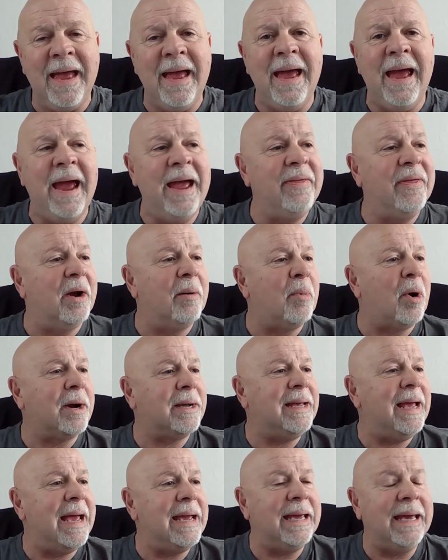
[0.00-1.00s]
Hey there,
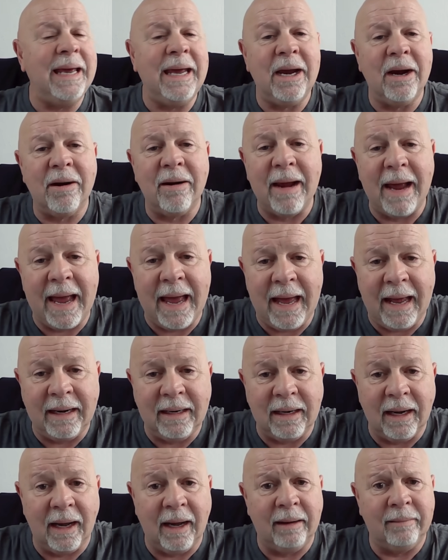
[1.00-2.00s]
Mark Yagi here,
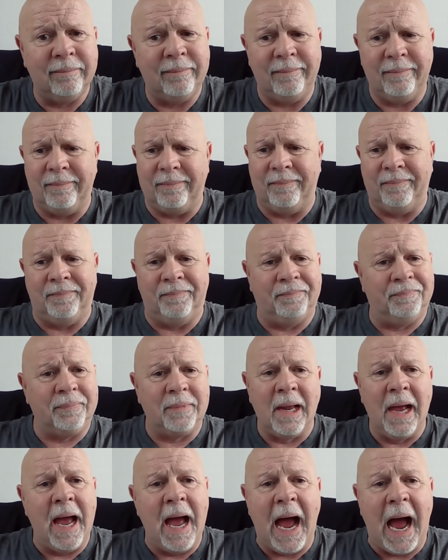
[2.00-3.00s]
and
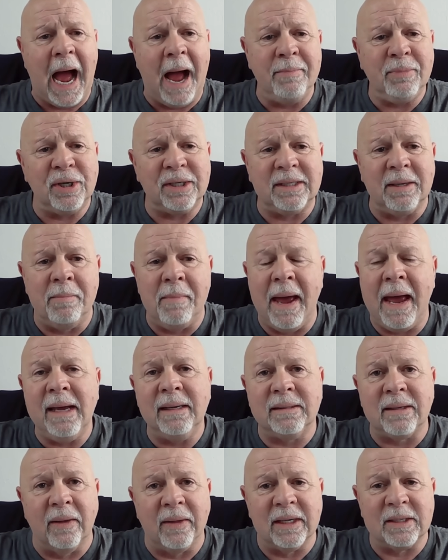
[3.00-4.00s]
I'm just
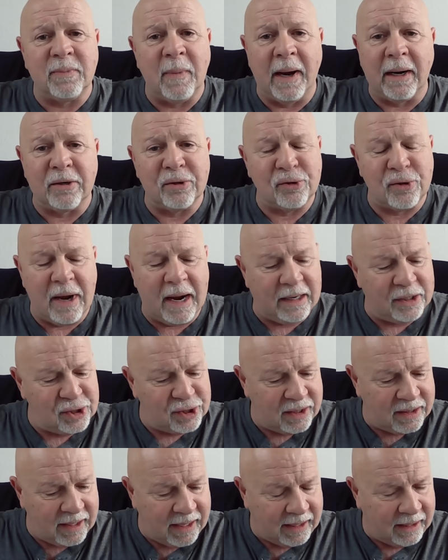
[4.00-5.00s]
amazed on this
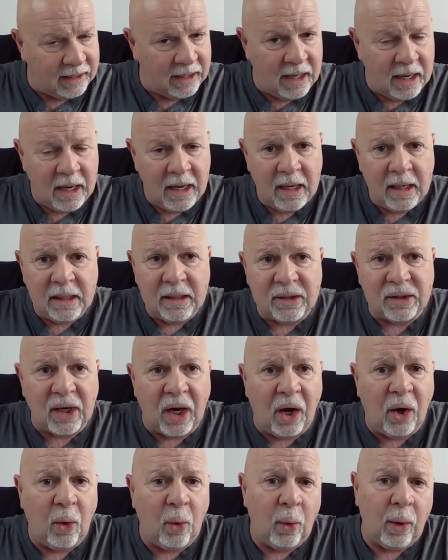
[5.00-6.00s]
MicroStrategy thing.
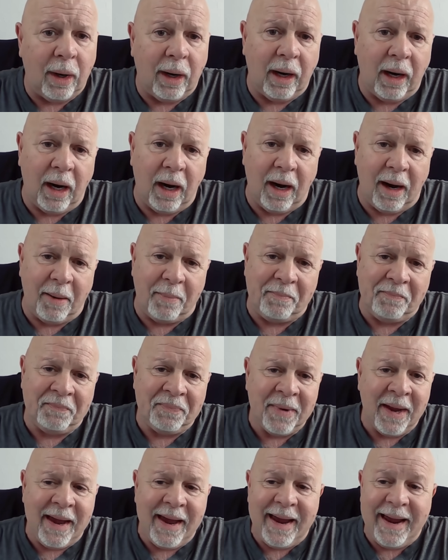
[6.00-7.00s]
So
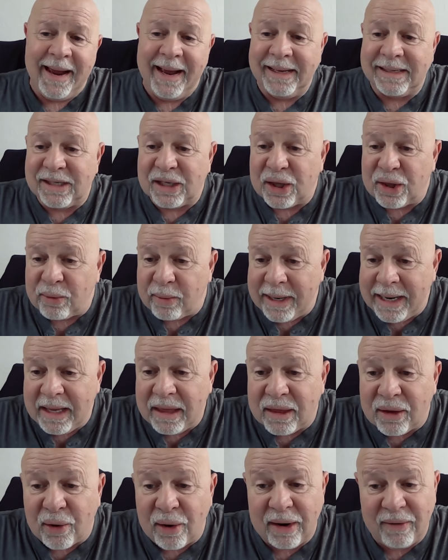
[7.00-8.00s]
it's
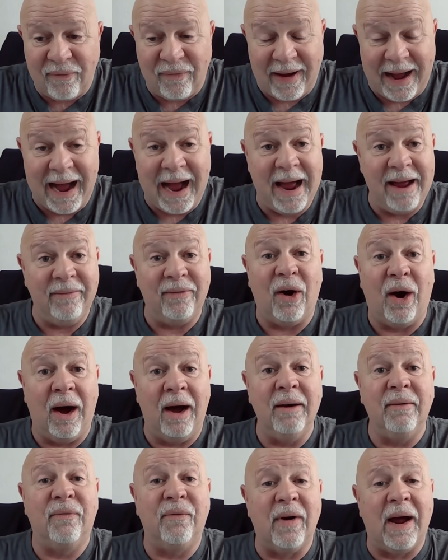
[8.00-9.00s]
3:35
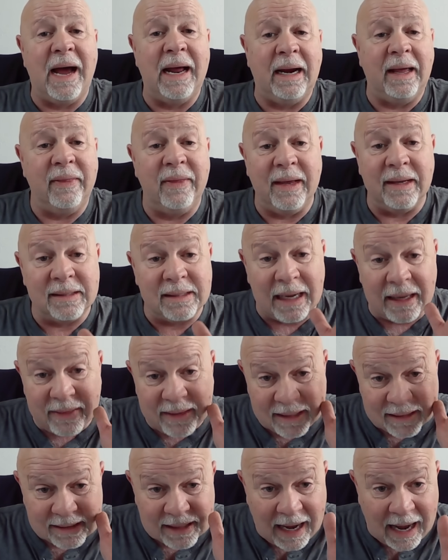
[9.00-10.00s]
on Friday.
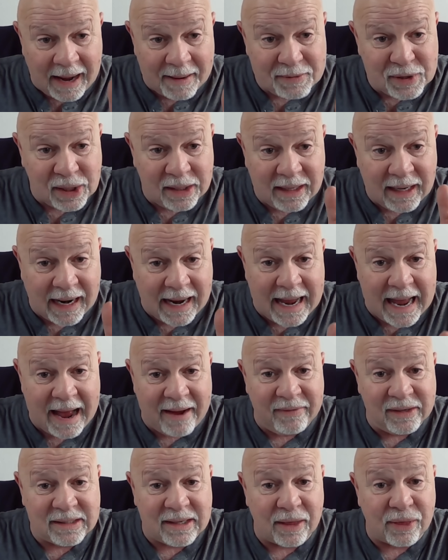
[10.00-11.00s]
This option that I
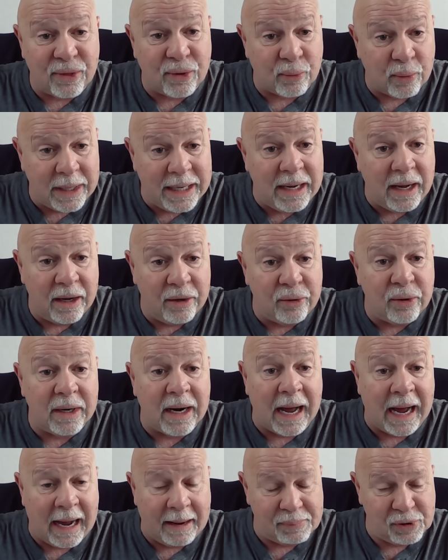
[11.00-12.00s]
have is a 300
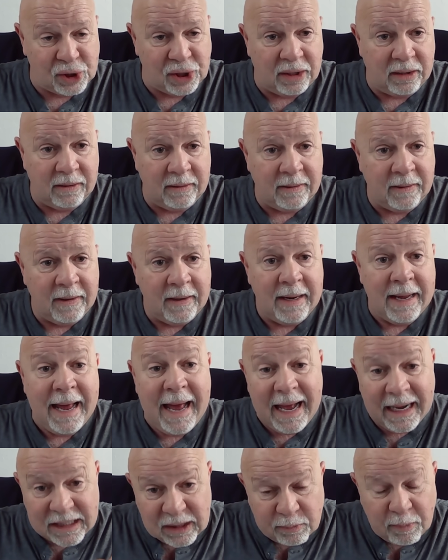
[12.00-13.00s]
option,
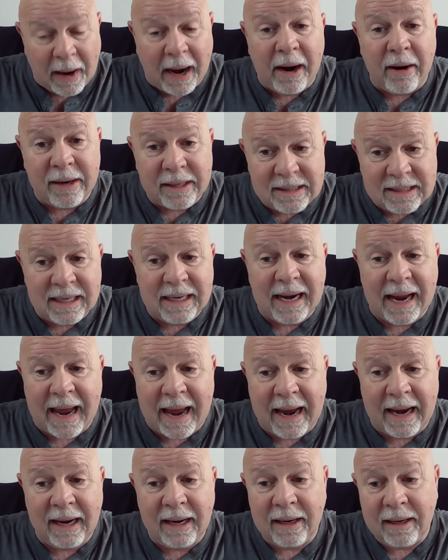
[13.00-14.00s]
expiring
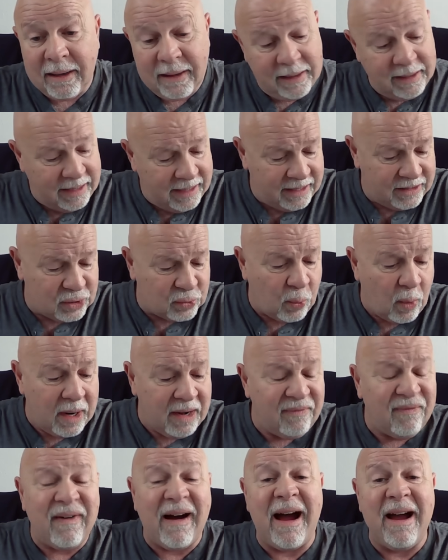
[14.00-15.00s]
today in
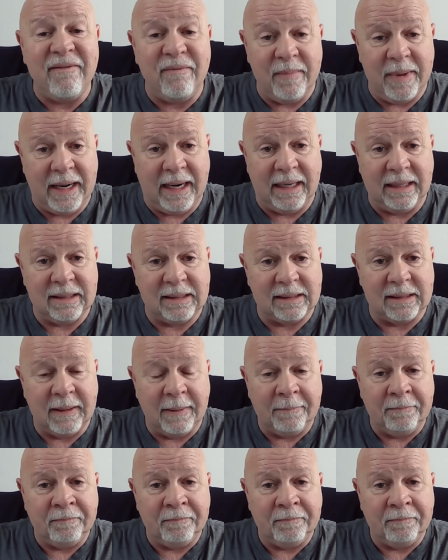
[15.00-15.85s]
25 minutes,